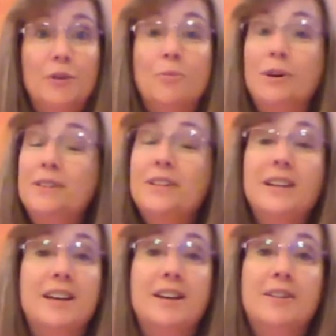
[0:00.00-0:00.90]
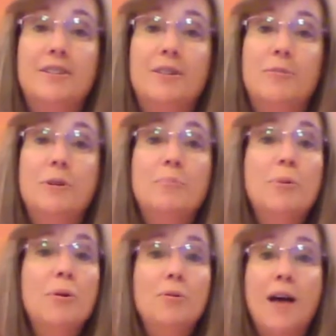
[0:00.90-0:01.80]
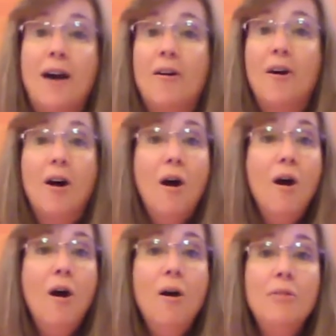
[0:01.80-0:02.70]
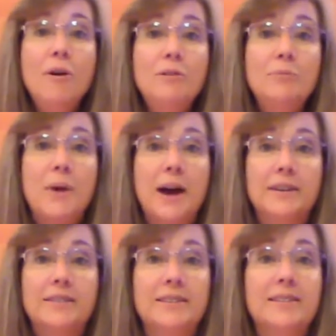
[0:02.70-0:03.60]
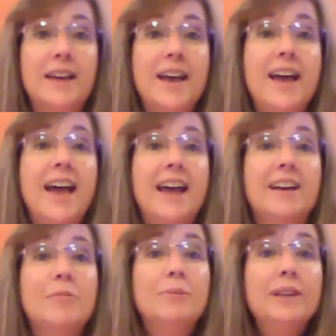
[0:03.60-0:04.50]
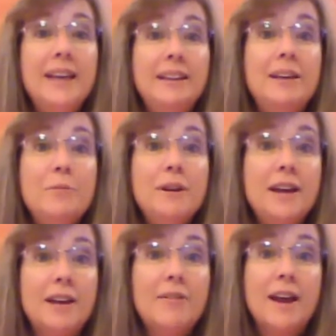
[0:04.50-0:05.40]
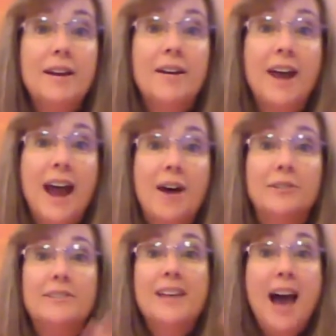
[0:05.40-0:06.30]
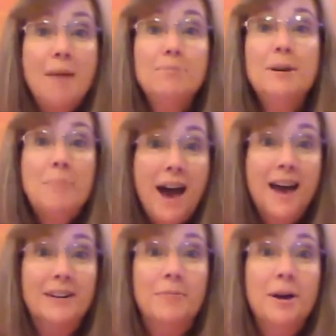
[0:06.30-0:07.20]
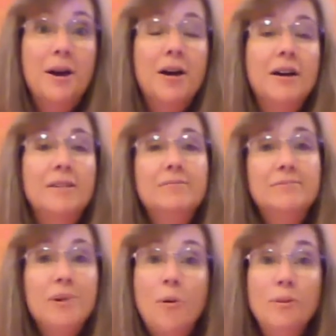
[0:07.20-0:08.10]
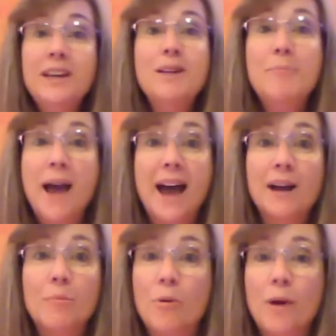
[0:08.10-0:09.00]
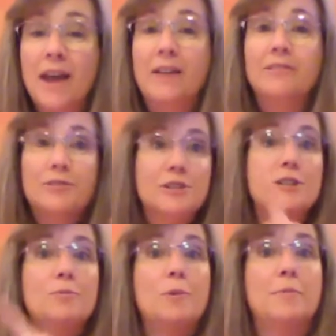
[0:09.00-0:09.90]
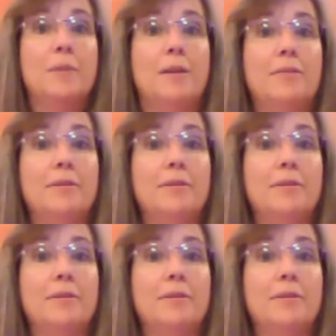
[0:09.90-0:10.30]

once a year, we pull out all those boxes and completely redecorate our house top to bottom, only to pack them away after just one month.